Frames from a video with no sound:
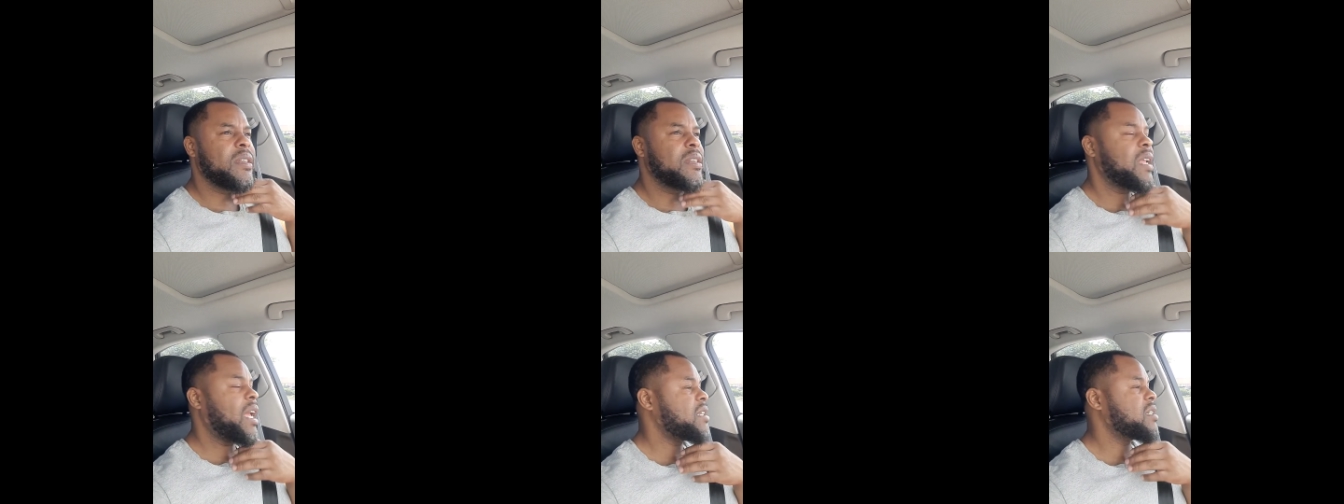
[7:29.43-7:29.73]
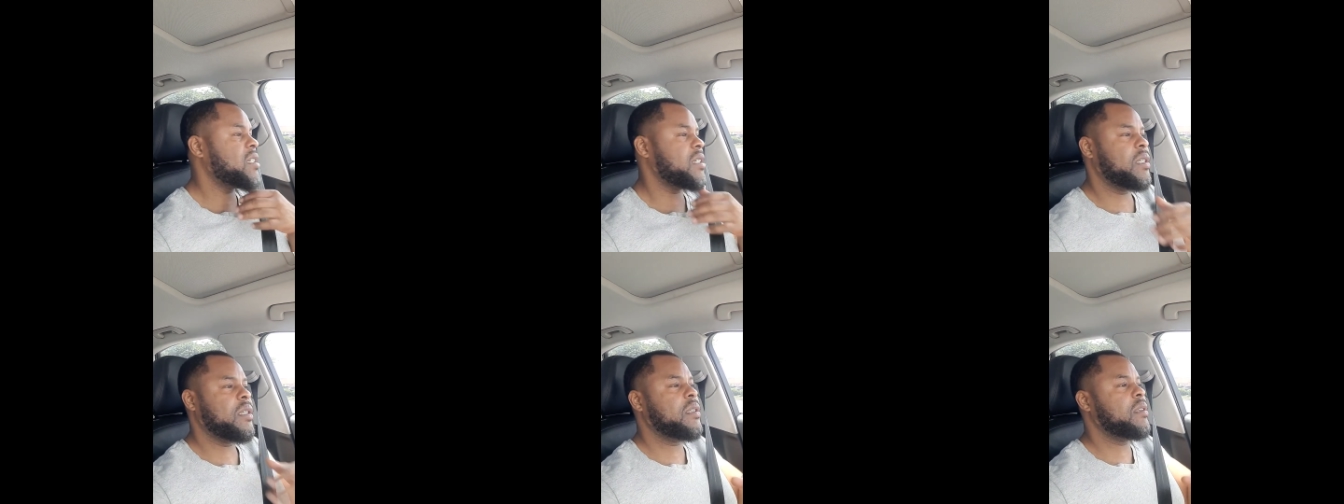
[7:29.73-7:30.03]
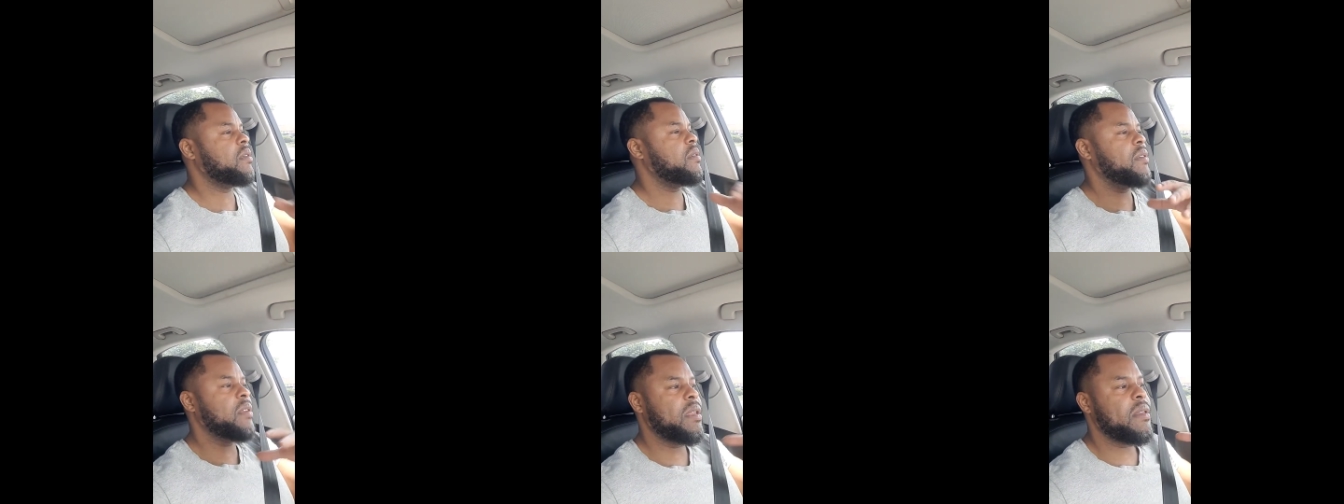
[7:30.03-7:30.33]
That's it.
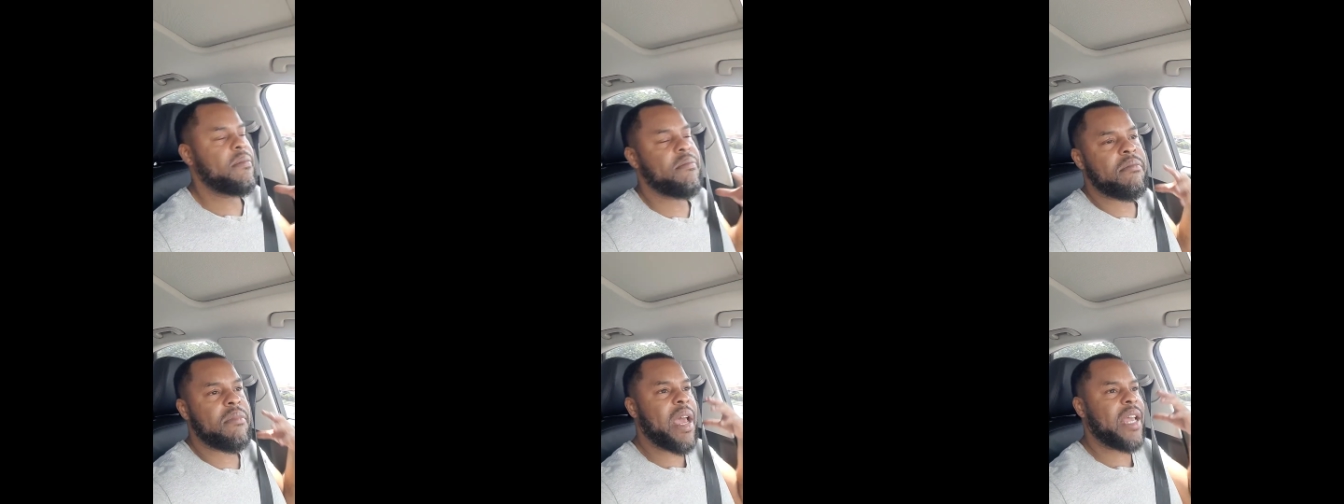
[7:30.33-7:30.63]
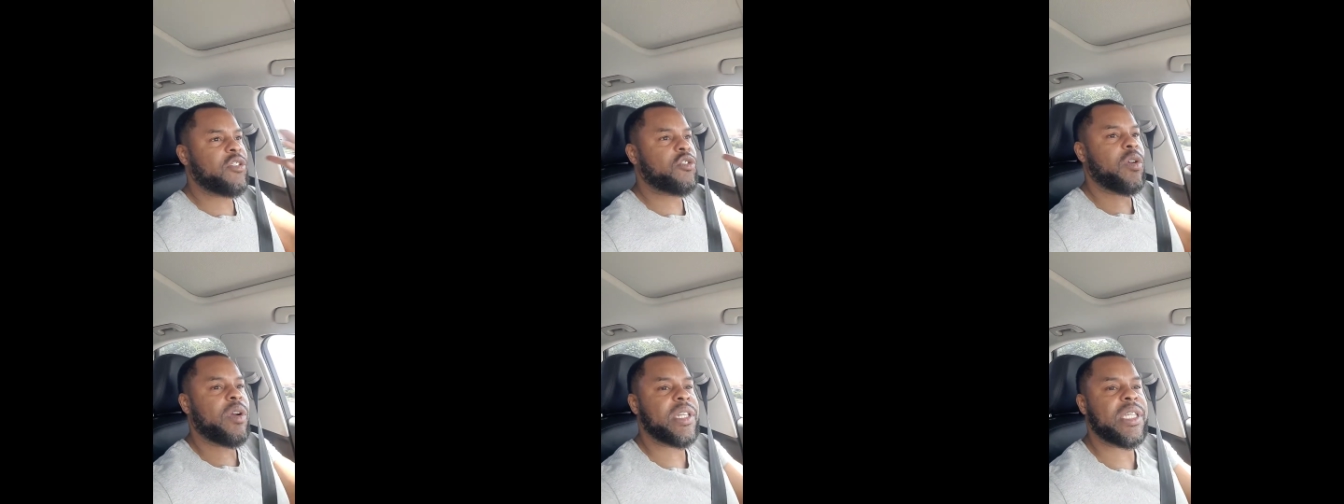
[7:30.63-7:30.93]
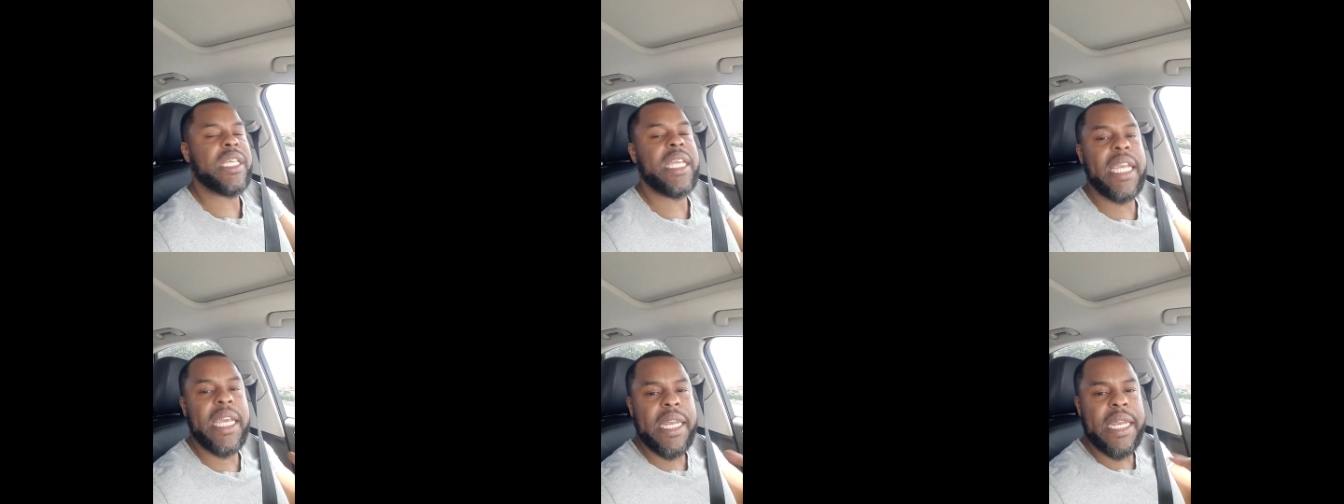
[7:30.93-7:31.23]
I start
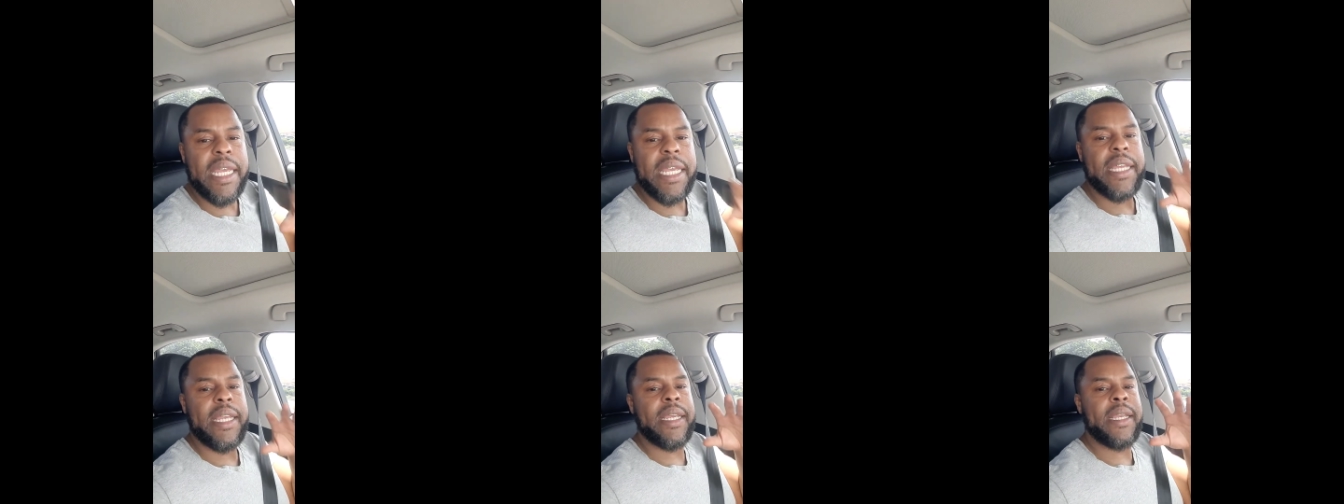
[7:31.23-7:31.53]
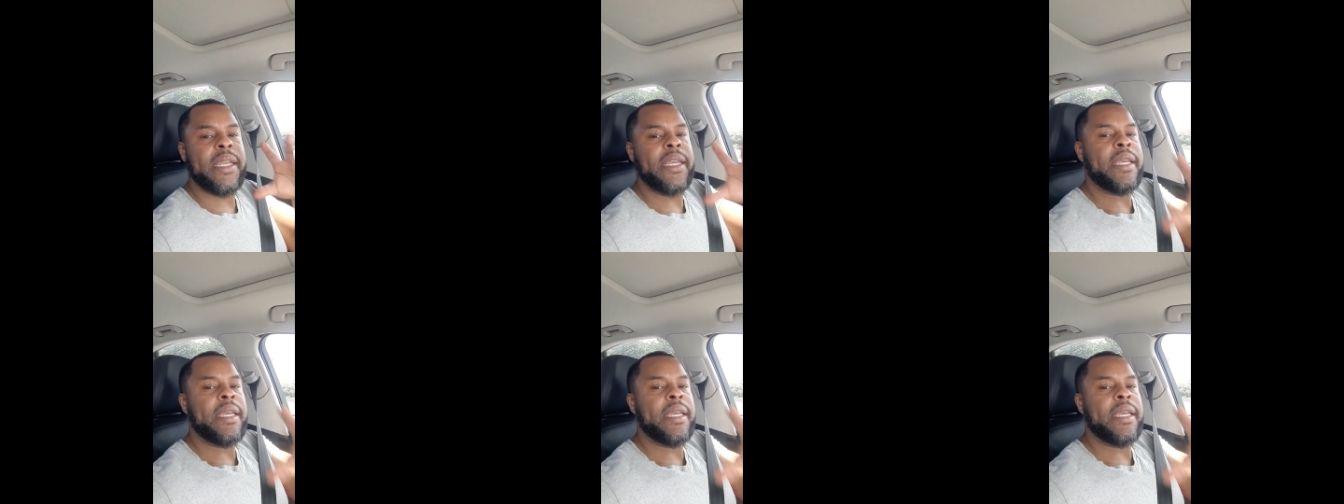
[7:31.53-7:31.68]
seeing it.